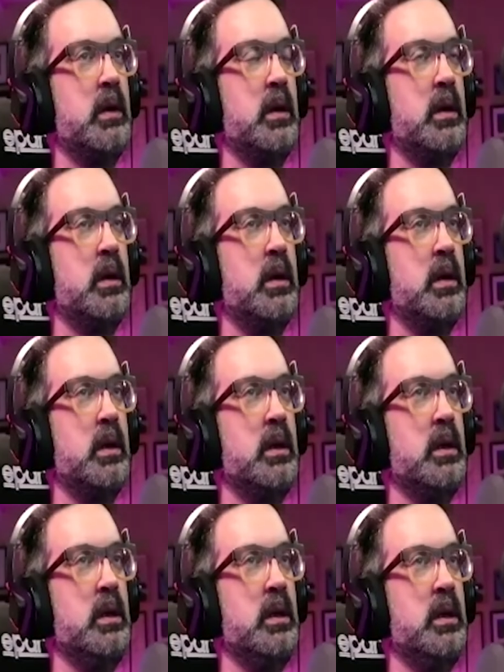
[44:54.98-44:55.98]
uh,
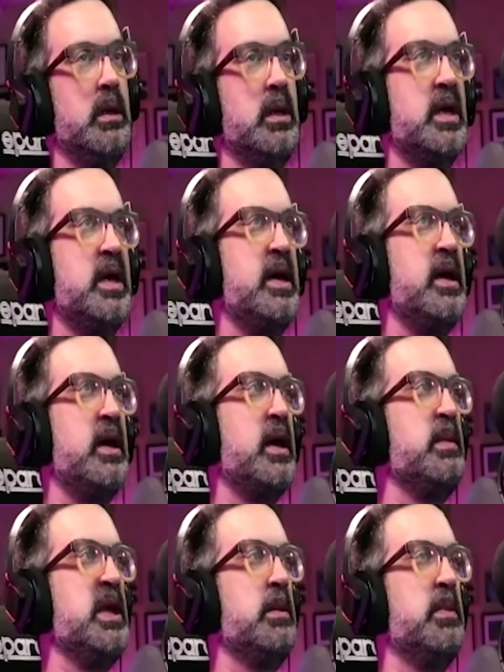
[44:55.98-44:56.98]
yeah. I
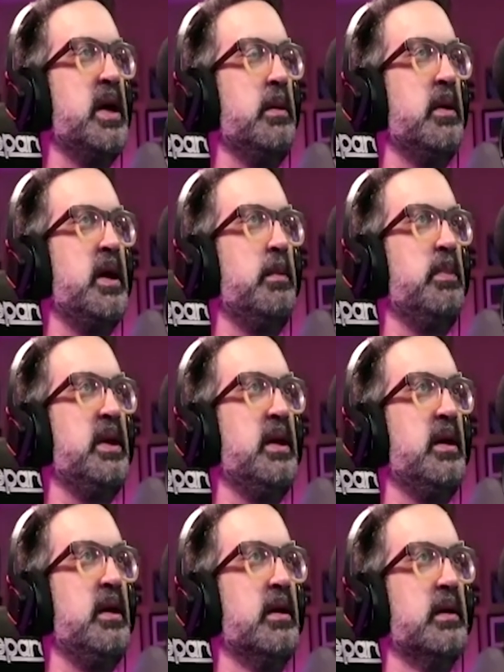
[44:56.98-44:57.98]
mean, it might not
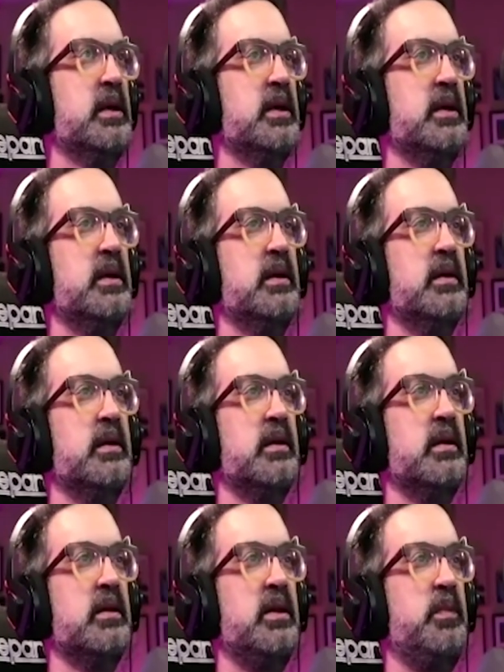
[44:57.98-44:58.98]
be
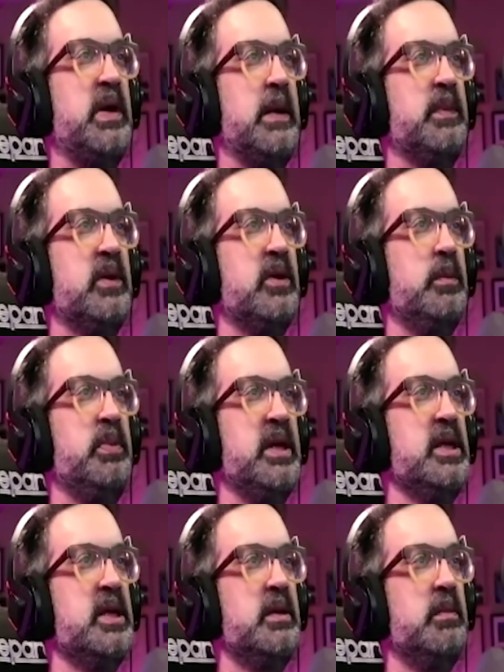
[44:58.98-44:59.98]
the popular
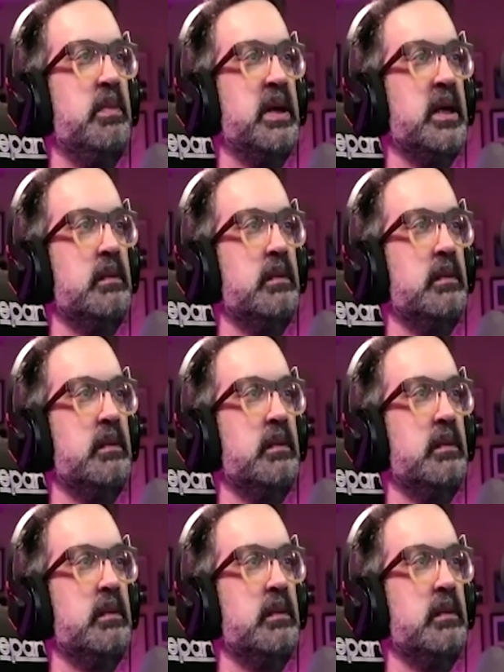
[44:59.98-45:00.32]
opinion, but